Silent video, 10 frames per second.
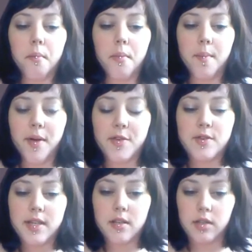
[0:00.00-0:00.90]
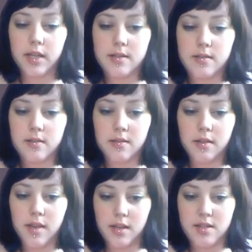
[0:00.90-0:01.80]
"My mother's illness,"
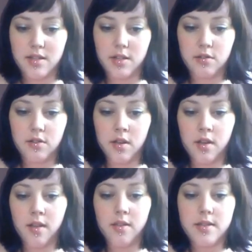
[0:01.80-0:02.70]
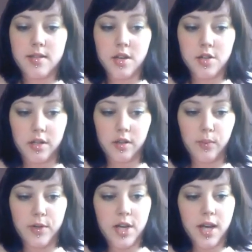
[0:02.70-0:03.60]
he continued, "the seizure
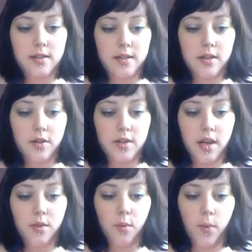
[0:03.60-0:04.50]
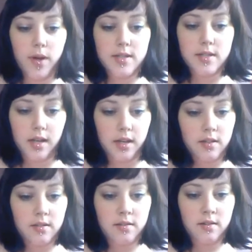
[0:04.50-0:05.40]
which ended in her death was
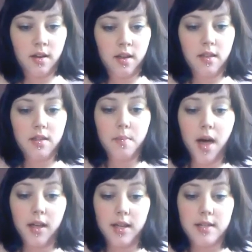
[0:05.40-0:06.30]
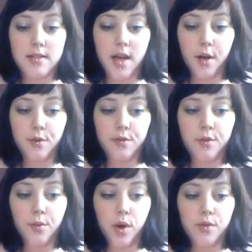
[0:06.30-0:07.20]
sudden. The malady itself,
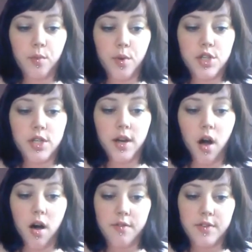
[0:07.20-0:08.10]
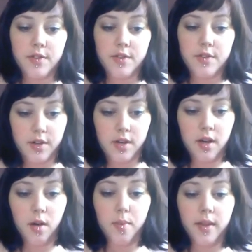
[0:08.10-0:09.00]
one from which she had often suffered,
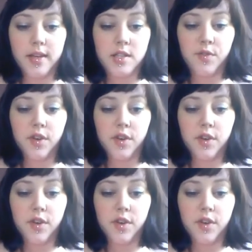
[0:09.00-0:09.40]
a bilious